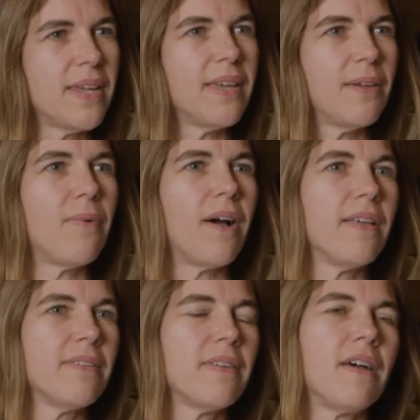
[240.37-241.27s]
He
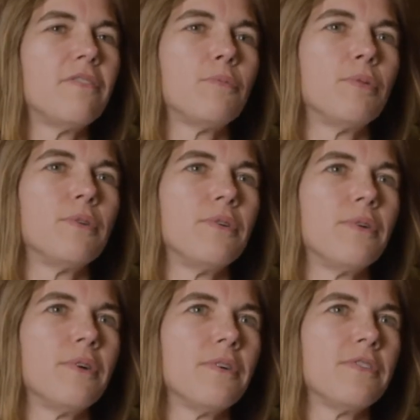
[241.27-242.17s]
was an
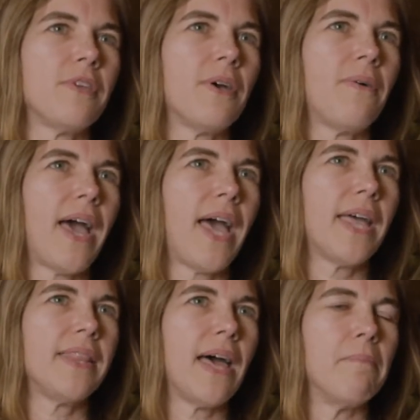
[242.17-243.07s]
entrepreneur, so I
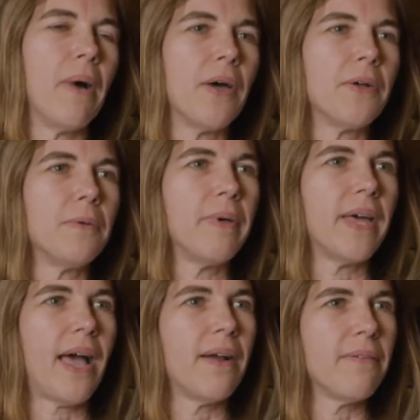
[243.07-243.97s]
had that model,
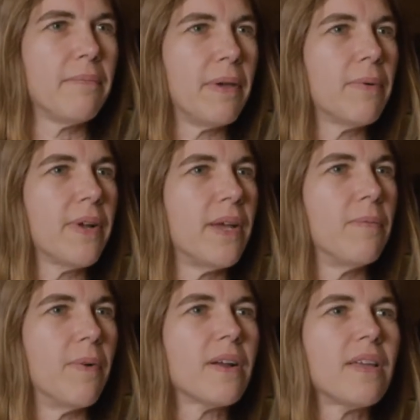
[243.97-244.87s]
but I remember
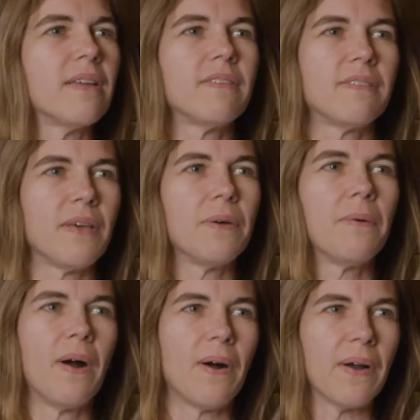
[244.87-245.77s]
him working so
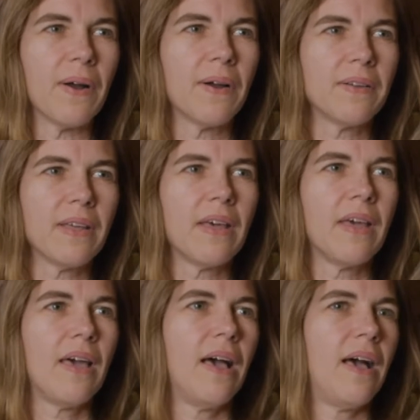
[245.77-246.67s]
hard,
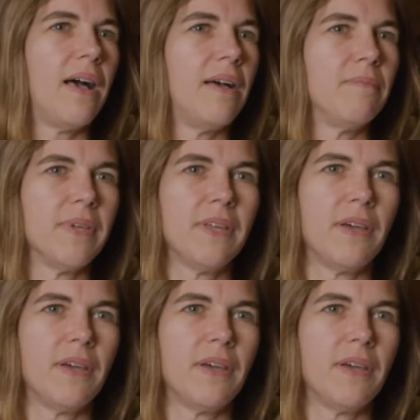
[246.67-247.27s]
from